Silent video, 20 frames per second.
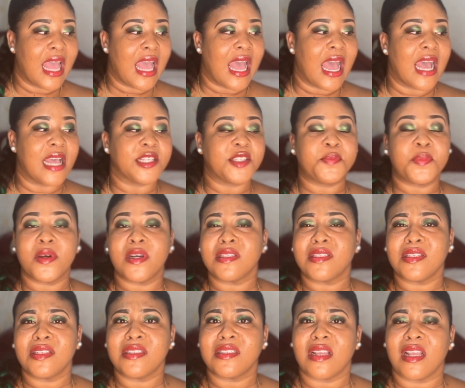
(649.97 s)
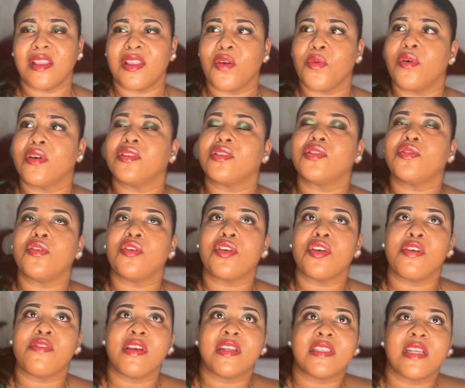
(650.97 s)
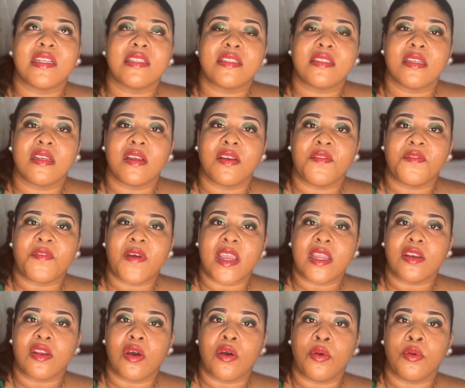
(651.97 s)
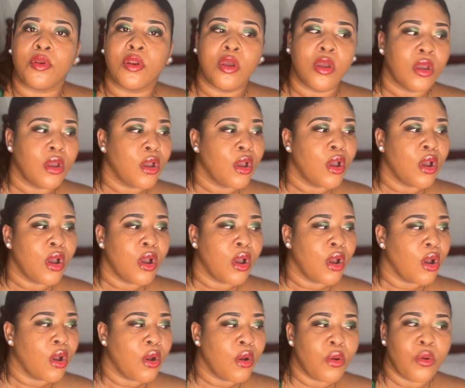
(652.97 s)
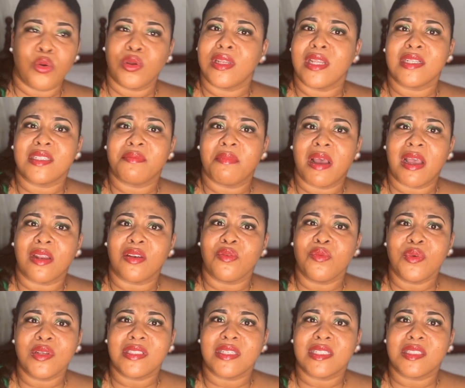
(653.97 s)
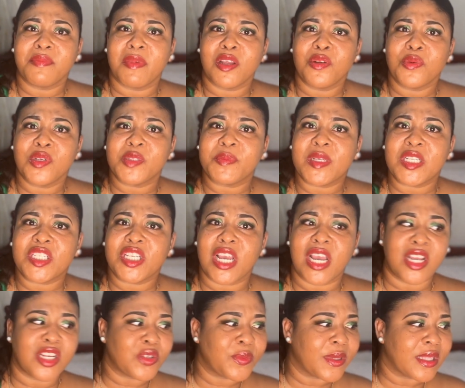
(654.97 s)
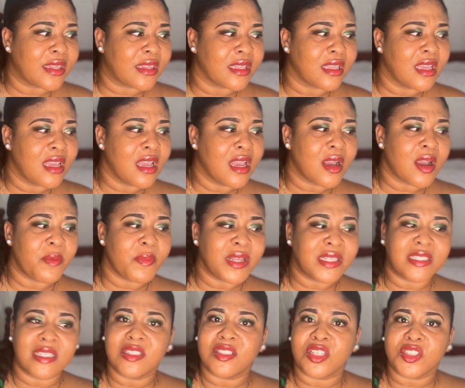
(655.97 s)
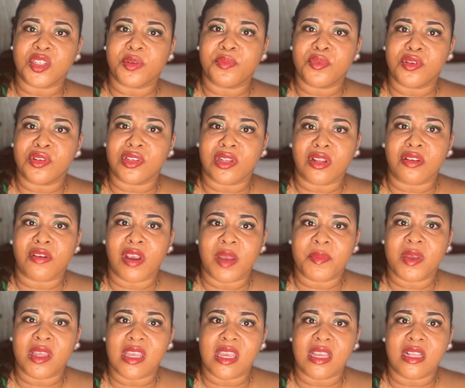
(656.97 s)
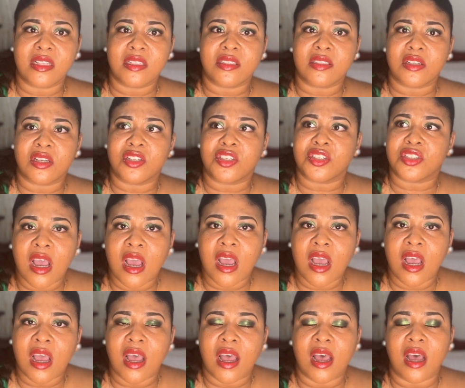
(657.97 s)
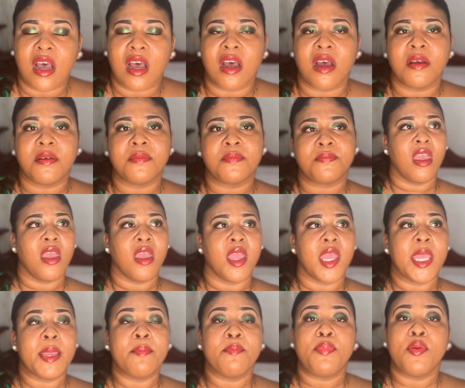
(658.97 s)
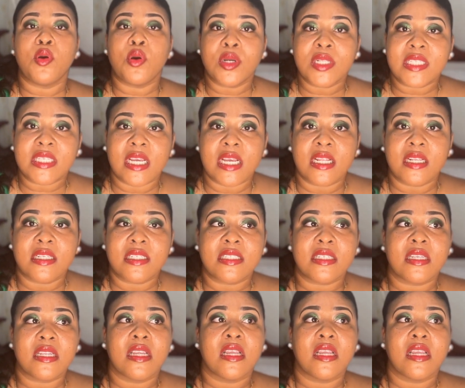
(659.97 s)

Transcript: As persons, they were so curious as to find out who this man, who is this man who has been charged with committing such a brutal crime against such a important,